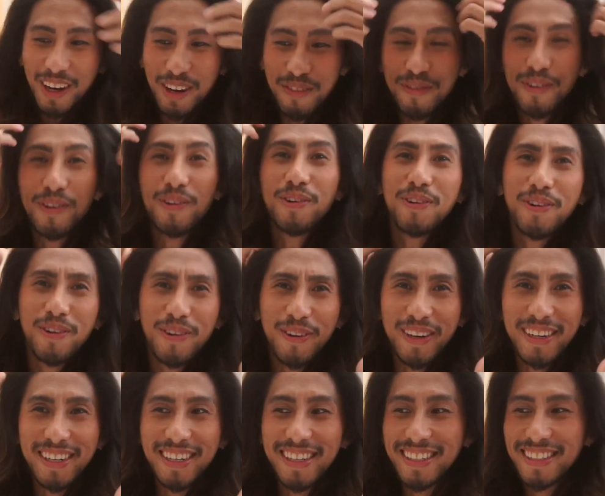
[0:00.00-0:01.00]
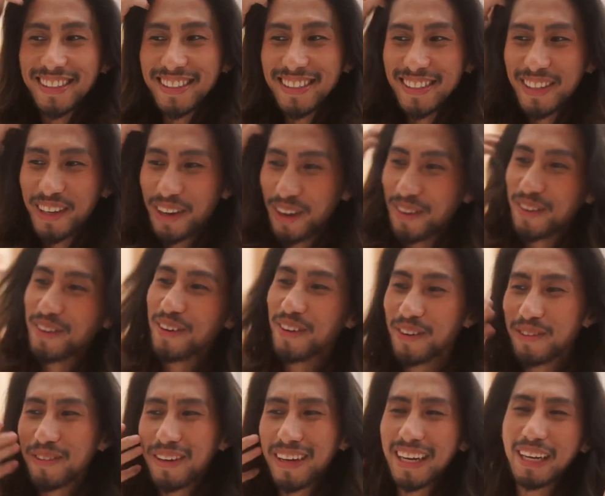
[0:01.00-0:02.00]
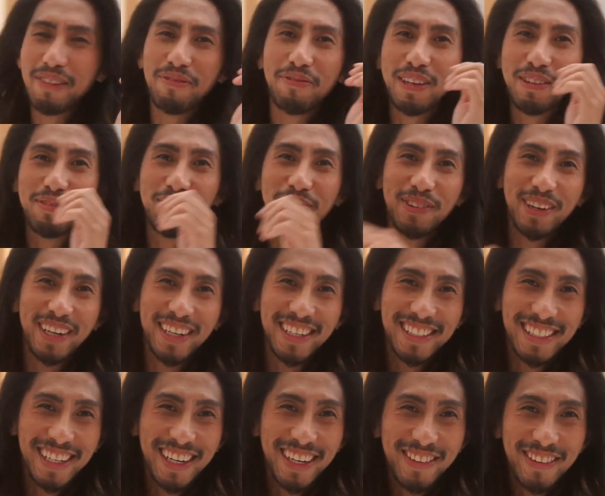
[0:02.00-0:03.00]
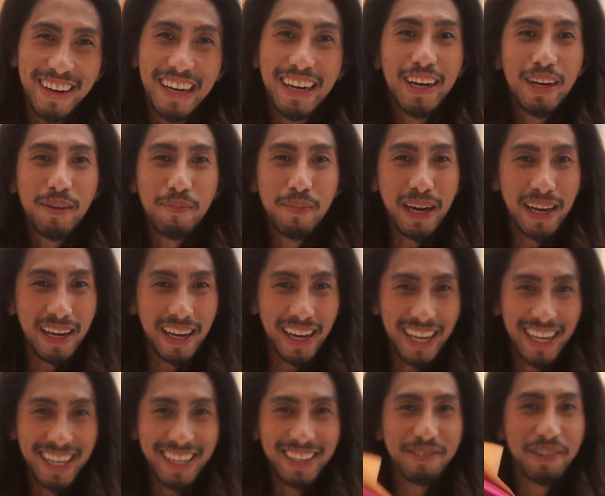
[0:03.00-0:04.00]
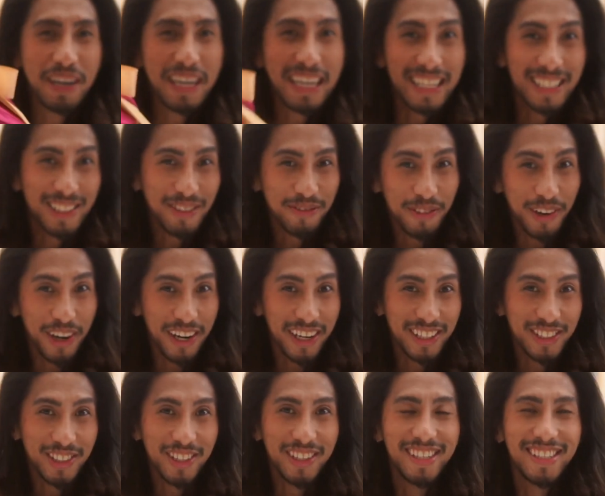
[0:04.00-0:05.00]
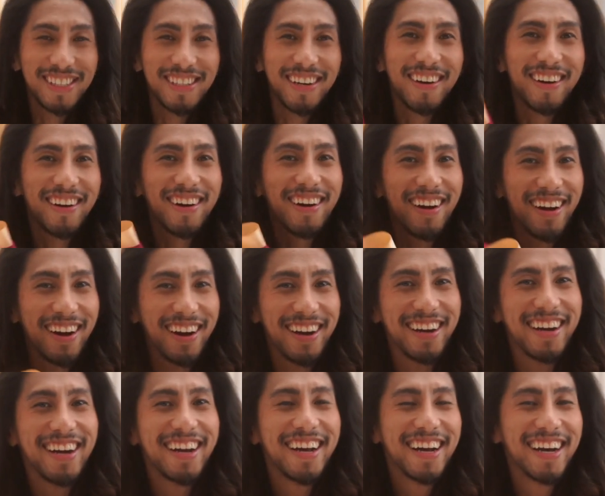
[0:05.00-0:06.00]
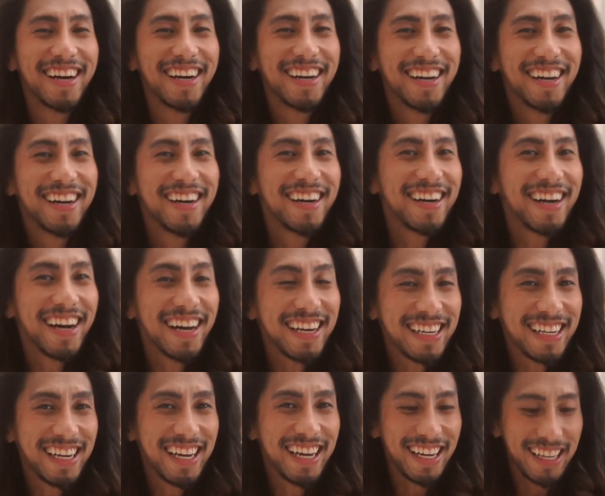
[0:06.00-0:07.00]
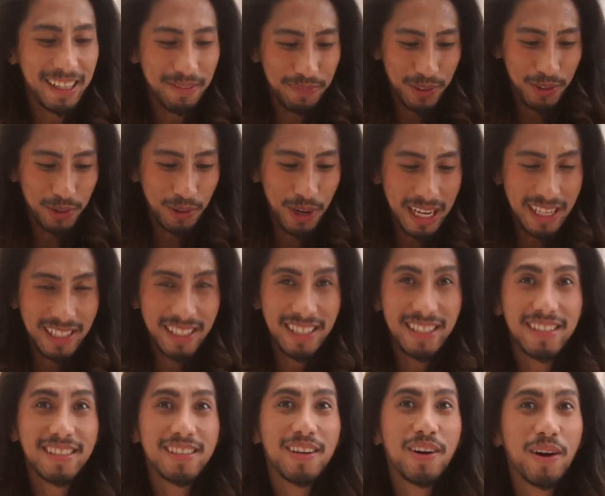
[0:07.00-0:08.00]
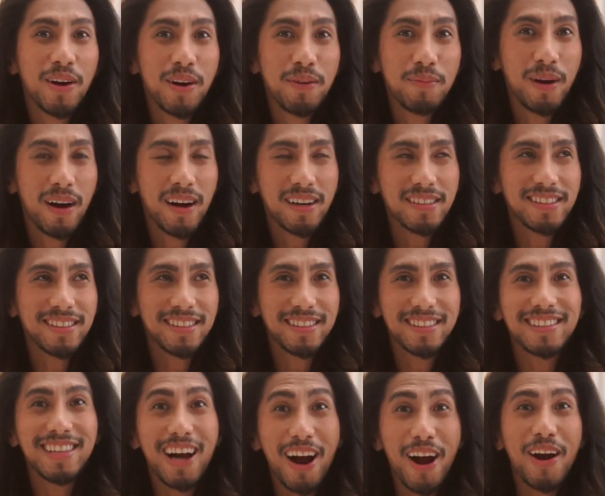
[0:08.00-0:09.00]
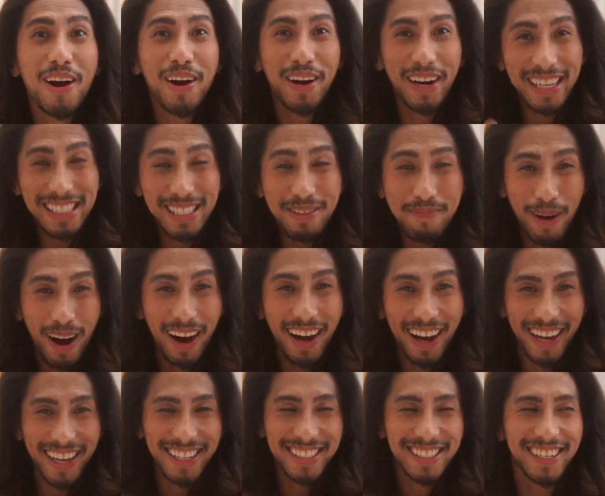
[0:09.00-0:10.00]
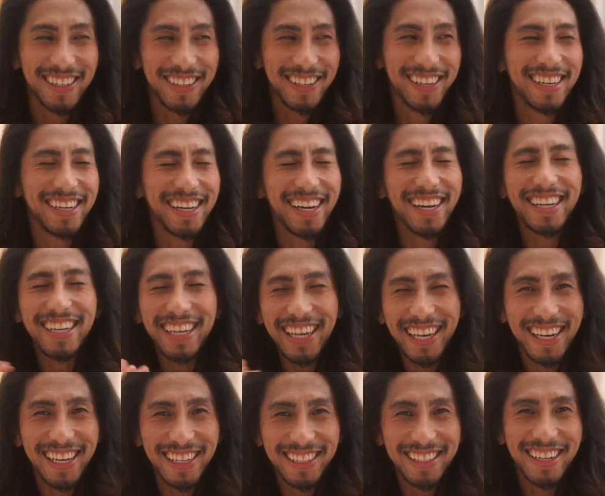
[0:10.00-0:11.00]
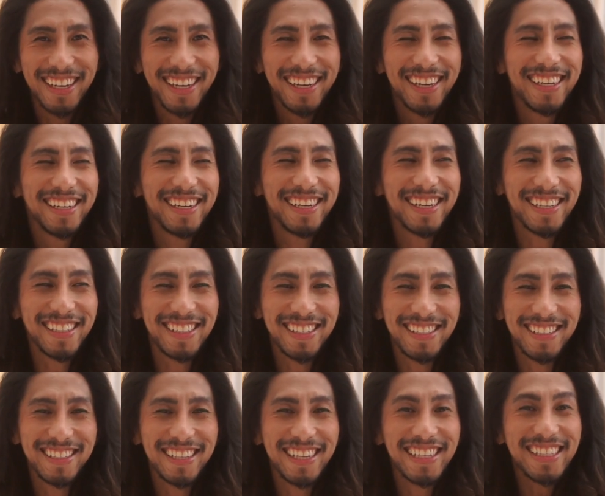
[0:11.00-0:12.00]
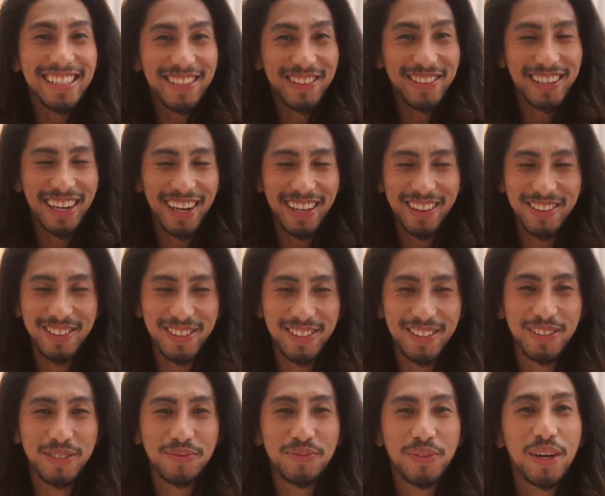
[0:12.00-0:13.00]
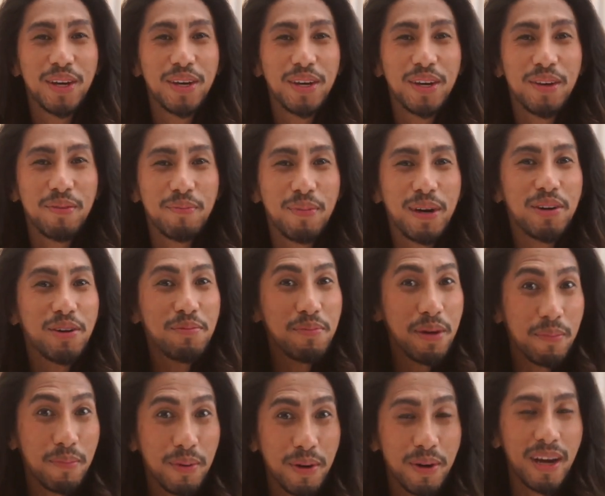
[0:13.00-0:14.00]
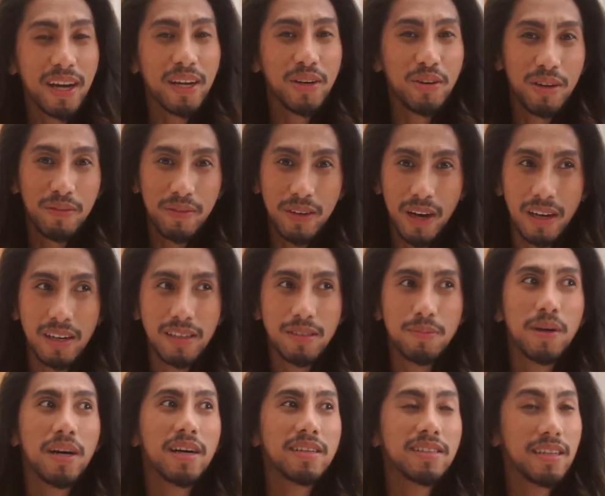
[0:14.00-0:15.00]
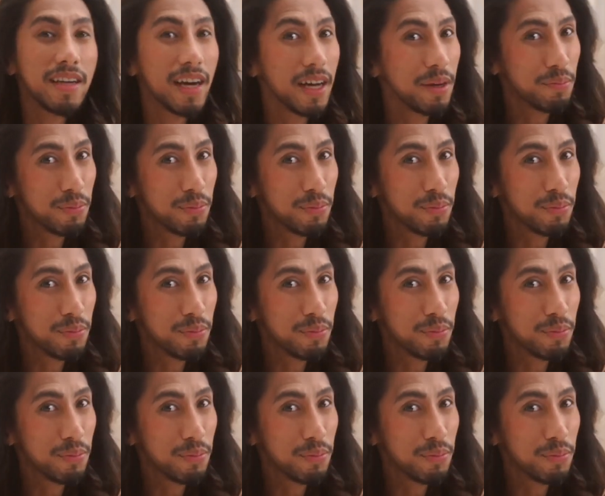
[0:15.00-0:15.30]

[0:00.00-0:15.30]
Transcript: of course, you know, we gotta feel fresh, Aqua. But what is fresh is our holiday rising star box. Star, it's a box. Okay, I cannot not not connect those two. But remember, I do have goddess box and high